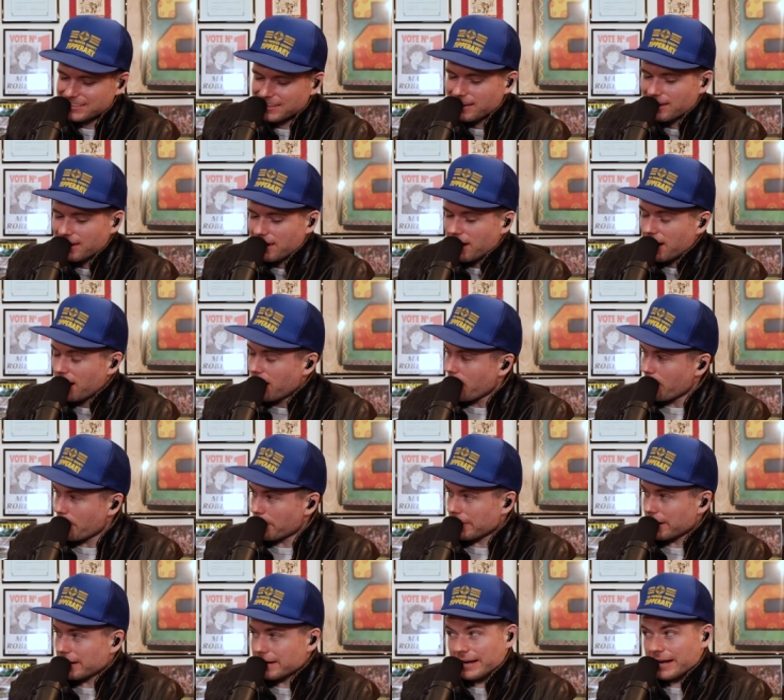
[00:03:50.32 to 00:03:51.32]

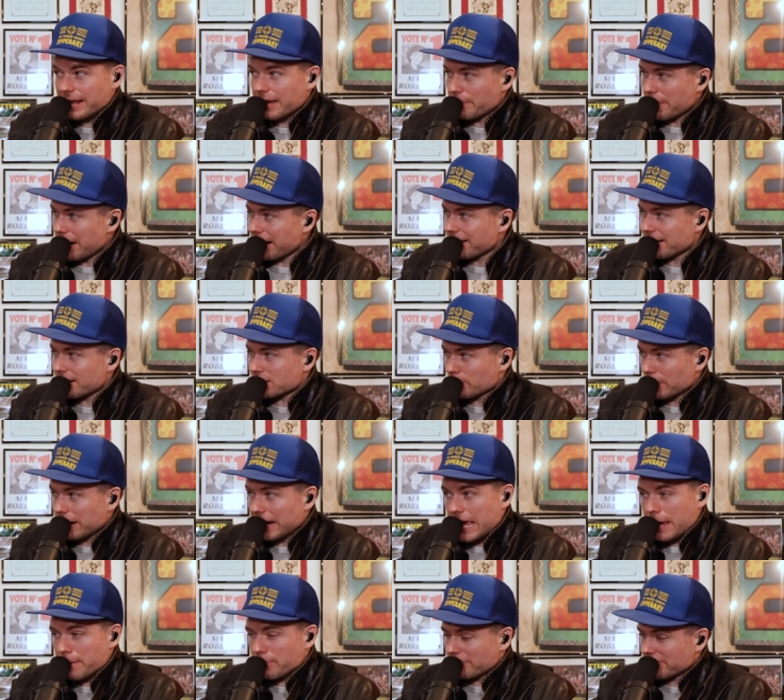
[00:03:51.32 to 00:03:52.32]
I tell you, Amanda is
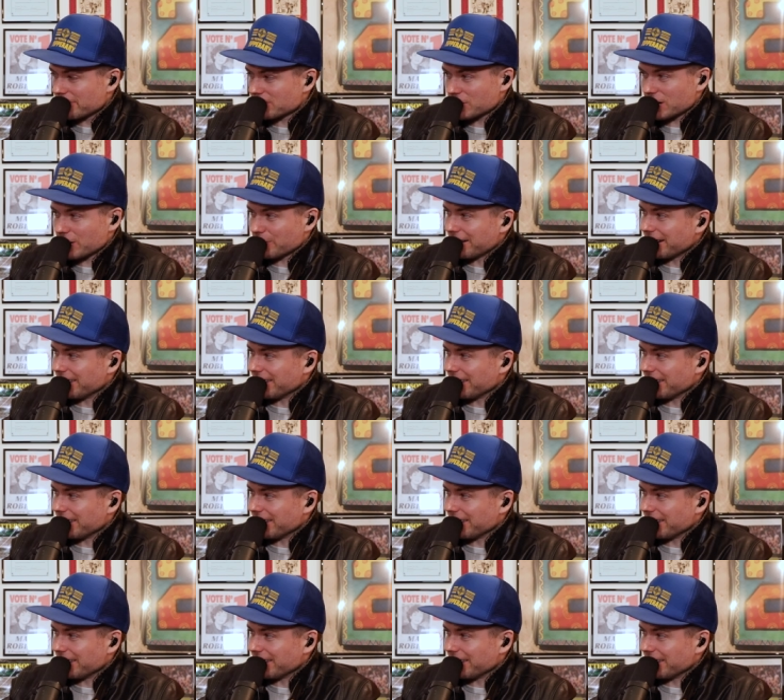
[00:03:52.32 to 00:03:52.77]
well able for three